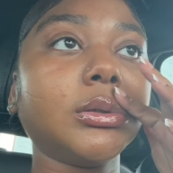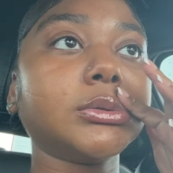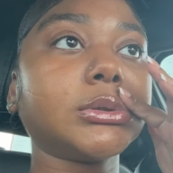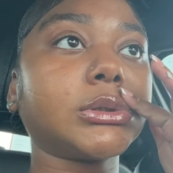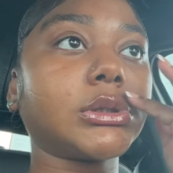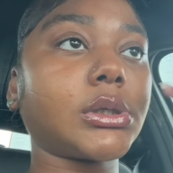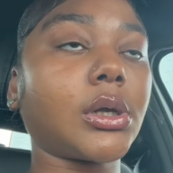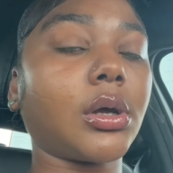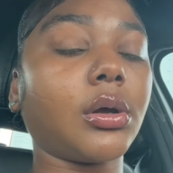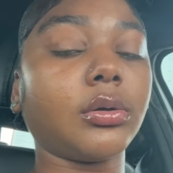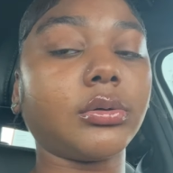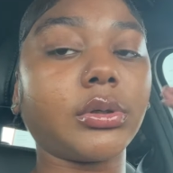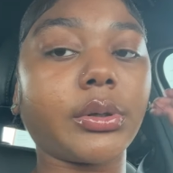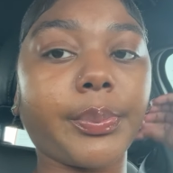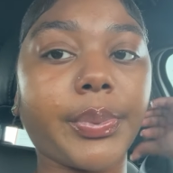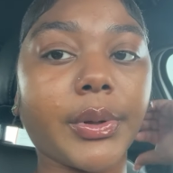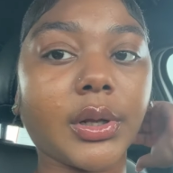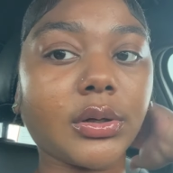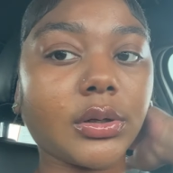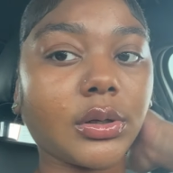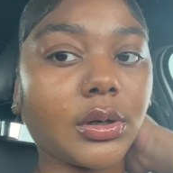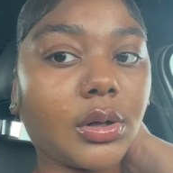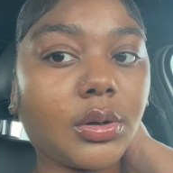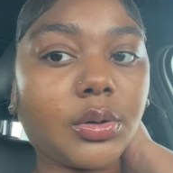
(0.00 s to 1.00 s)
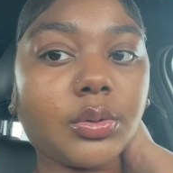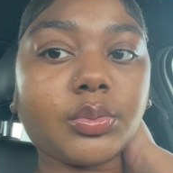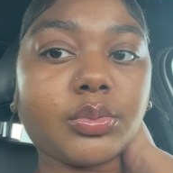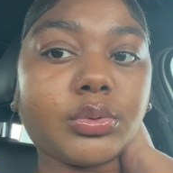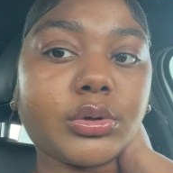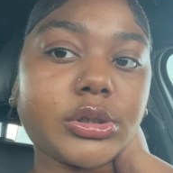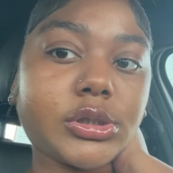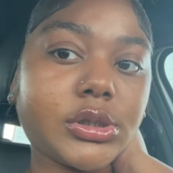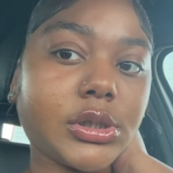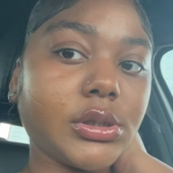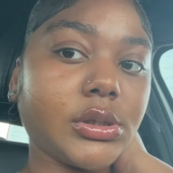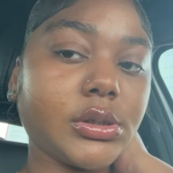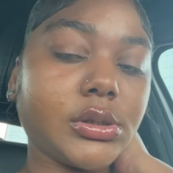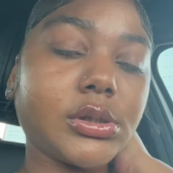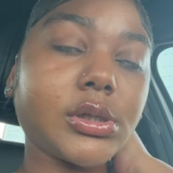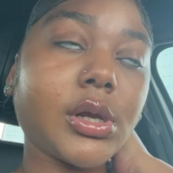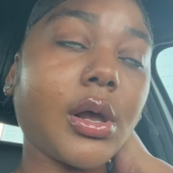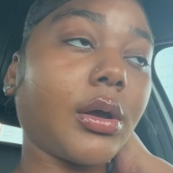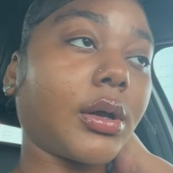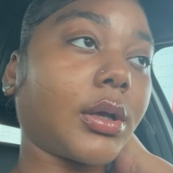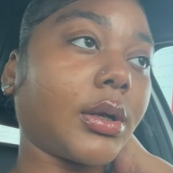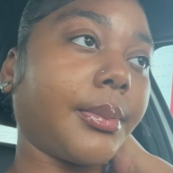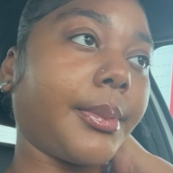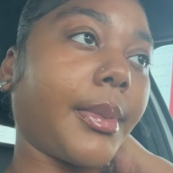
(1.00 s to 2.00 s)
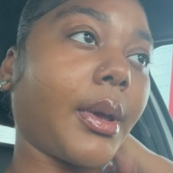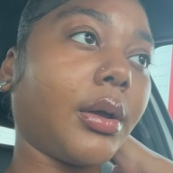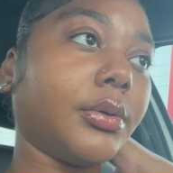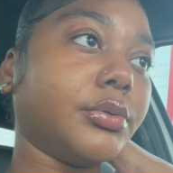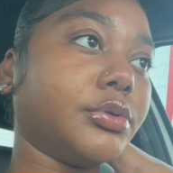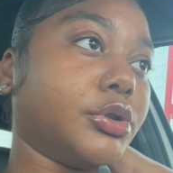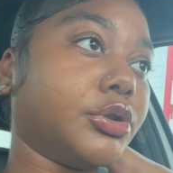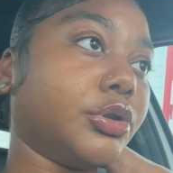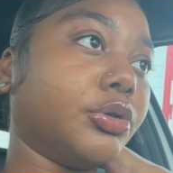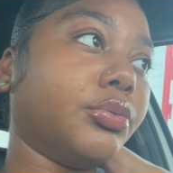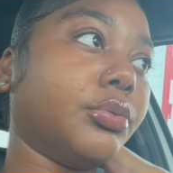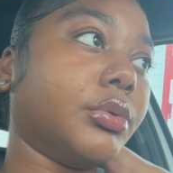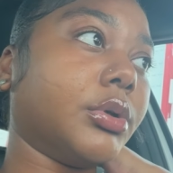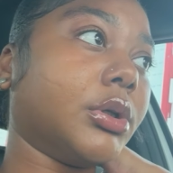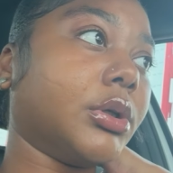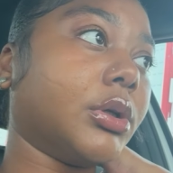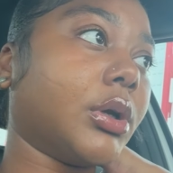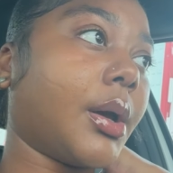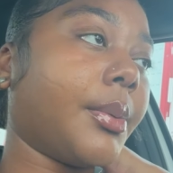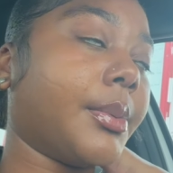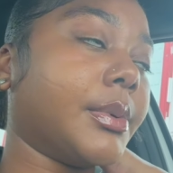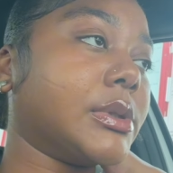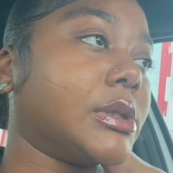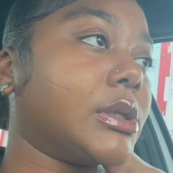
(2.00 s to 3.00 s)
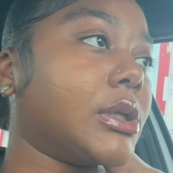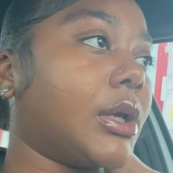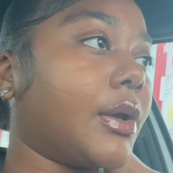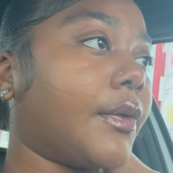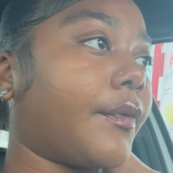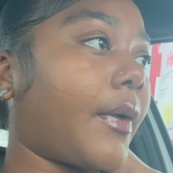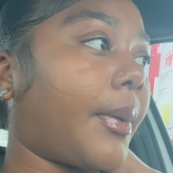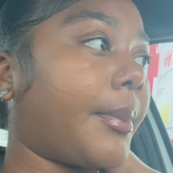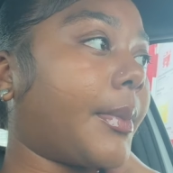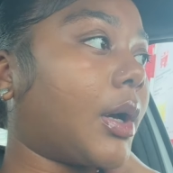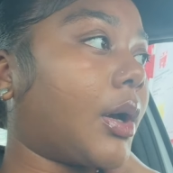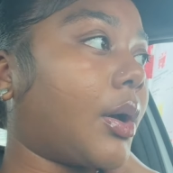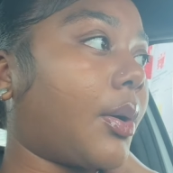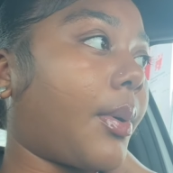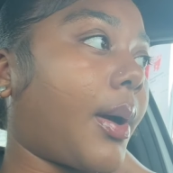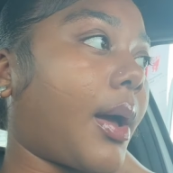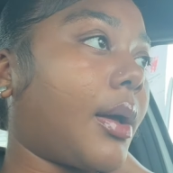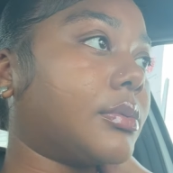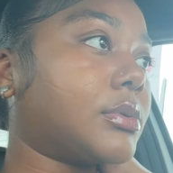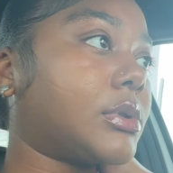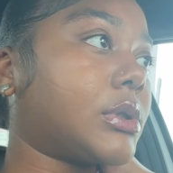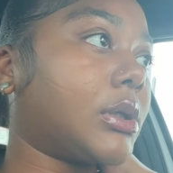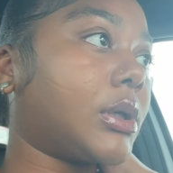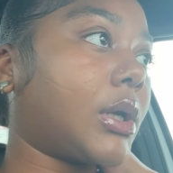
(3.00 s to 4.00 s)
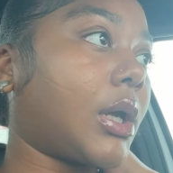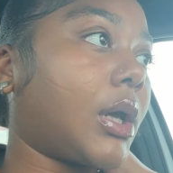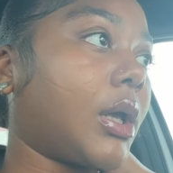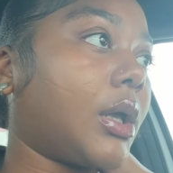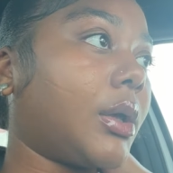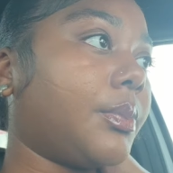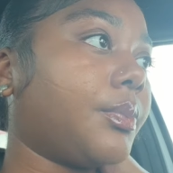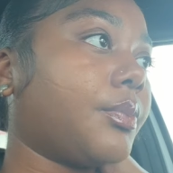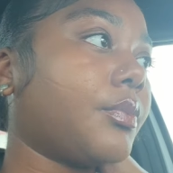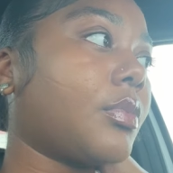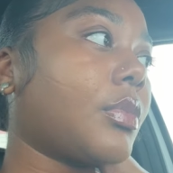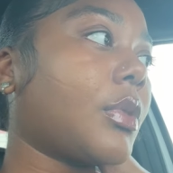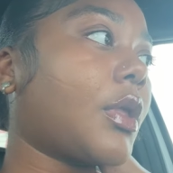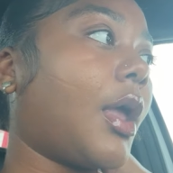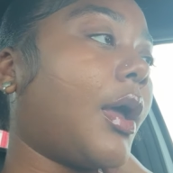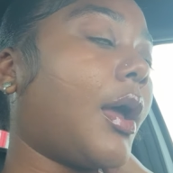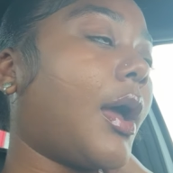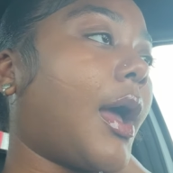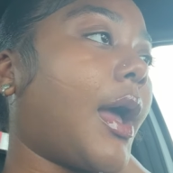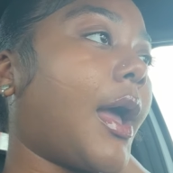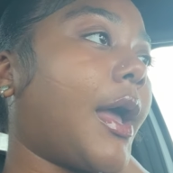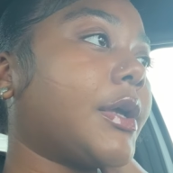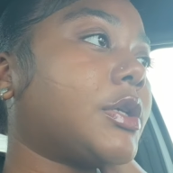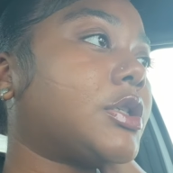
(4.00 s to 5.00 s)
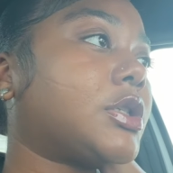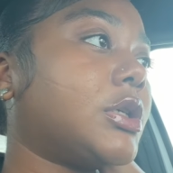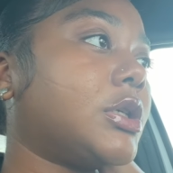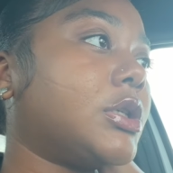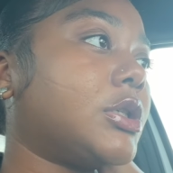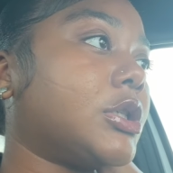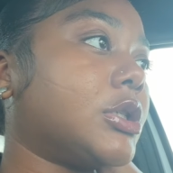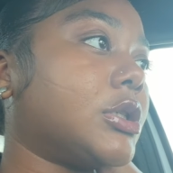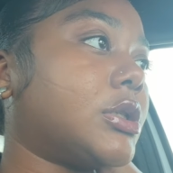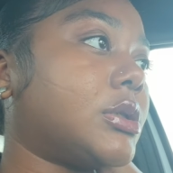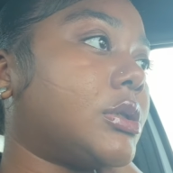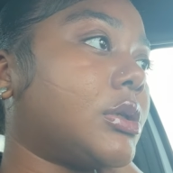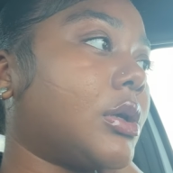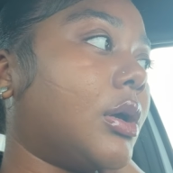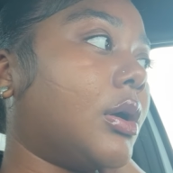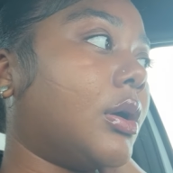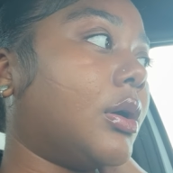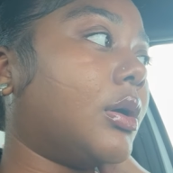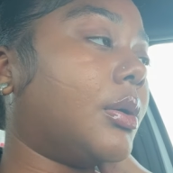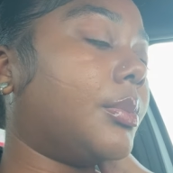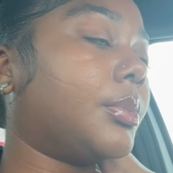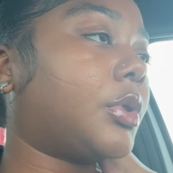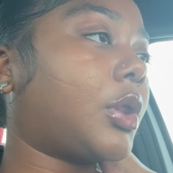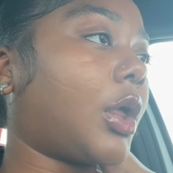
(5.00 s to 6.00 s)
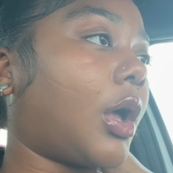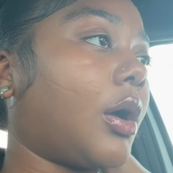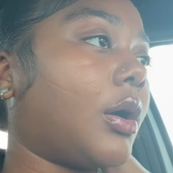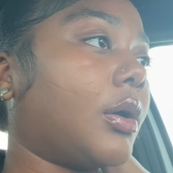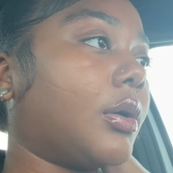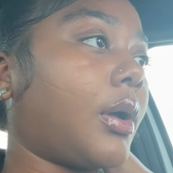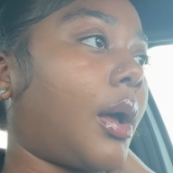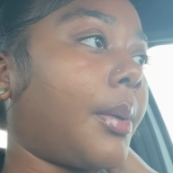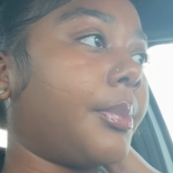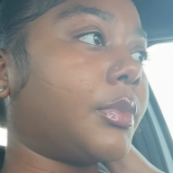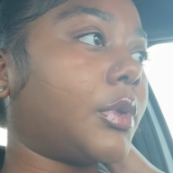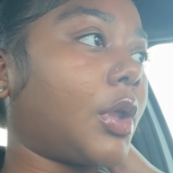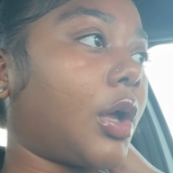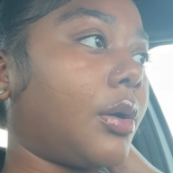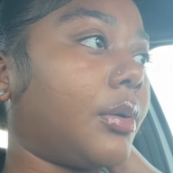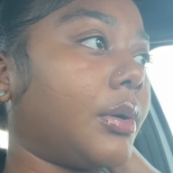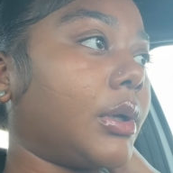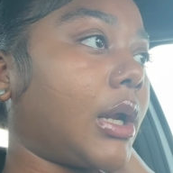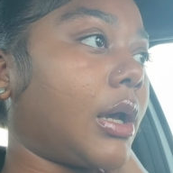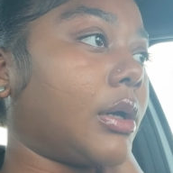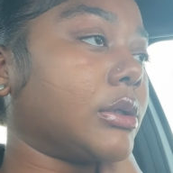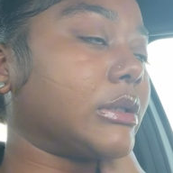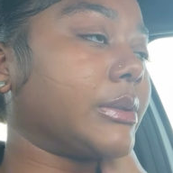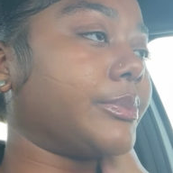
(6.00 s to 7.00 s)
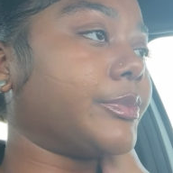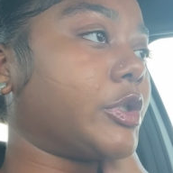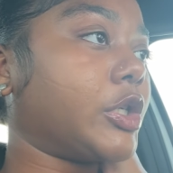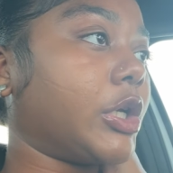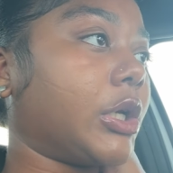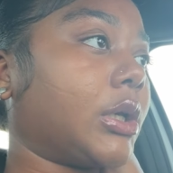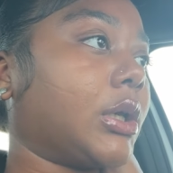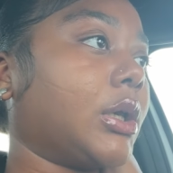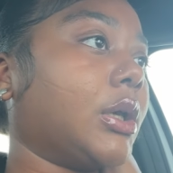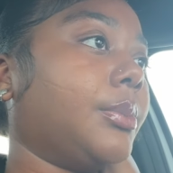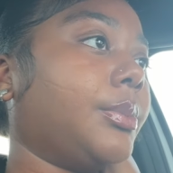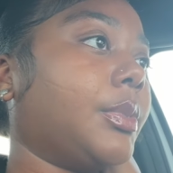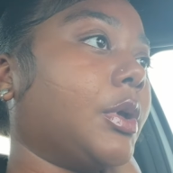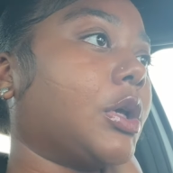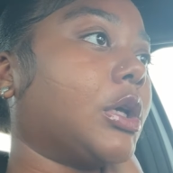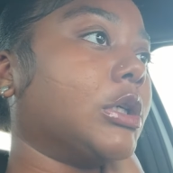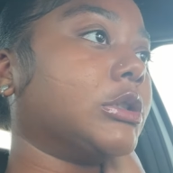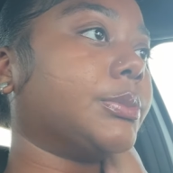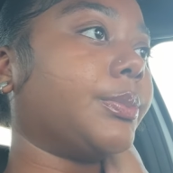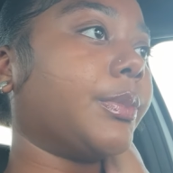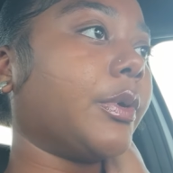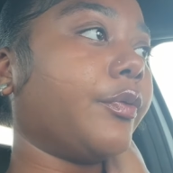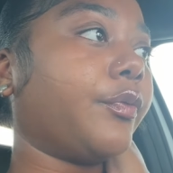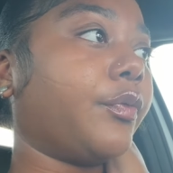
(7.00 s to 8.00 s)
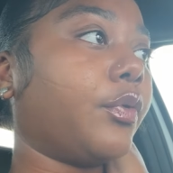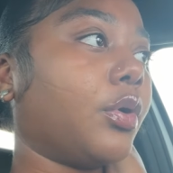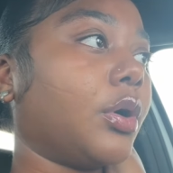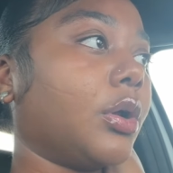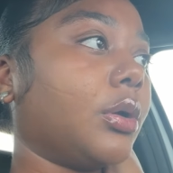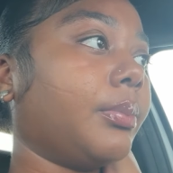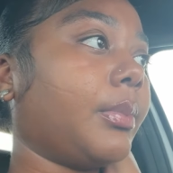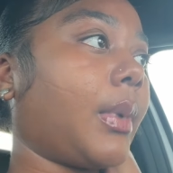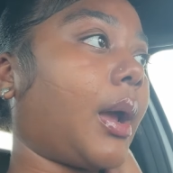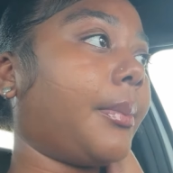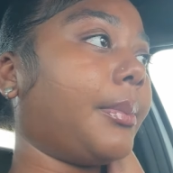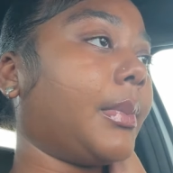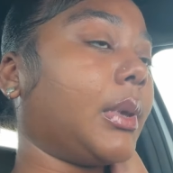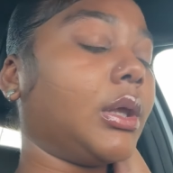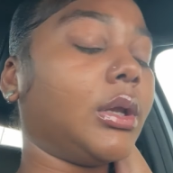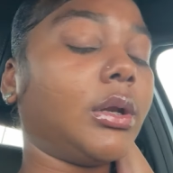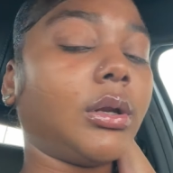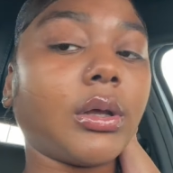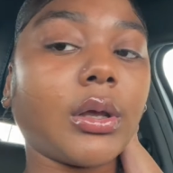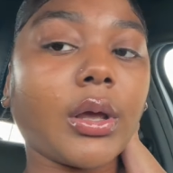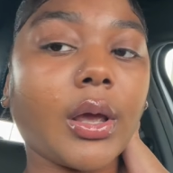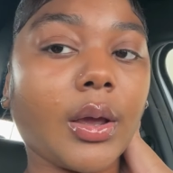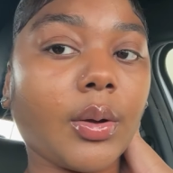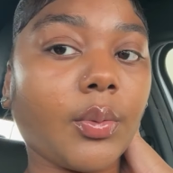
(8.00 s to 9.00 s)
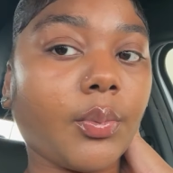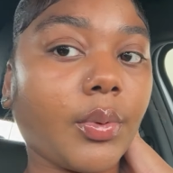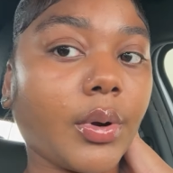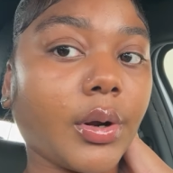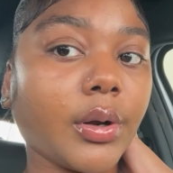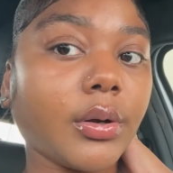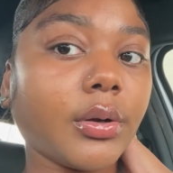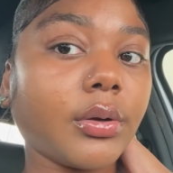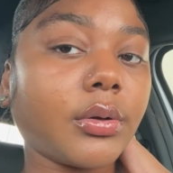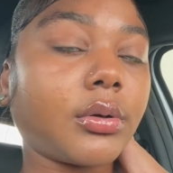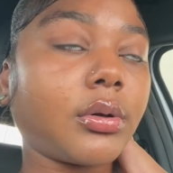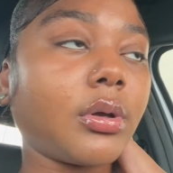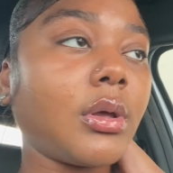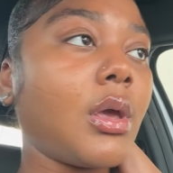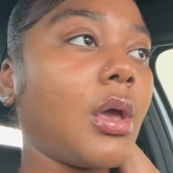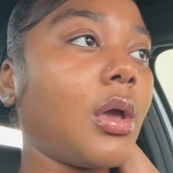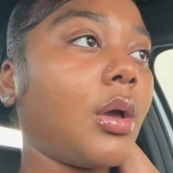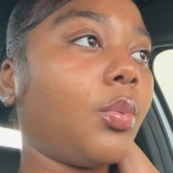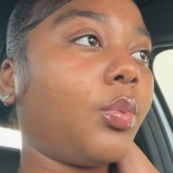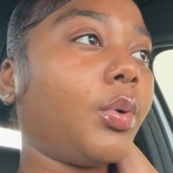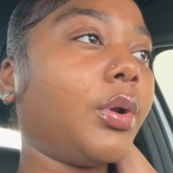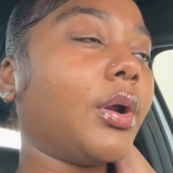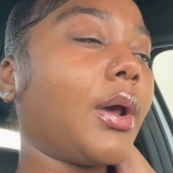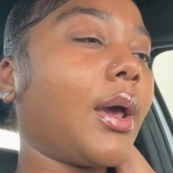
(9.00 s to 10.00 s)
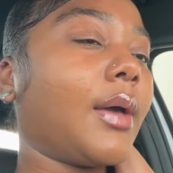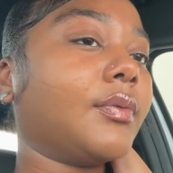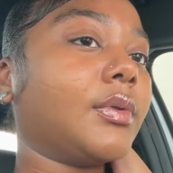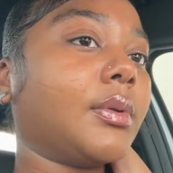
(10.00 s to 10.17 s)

so depending on what she's talking about doing i'm gonna see if i'm gonna go out tonight i actually just um thought i'm throwing out some chicken because before my meeting at work we don't have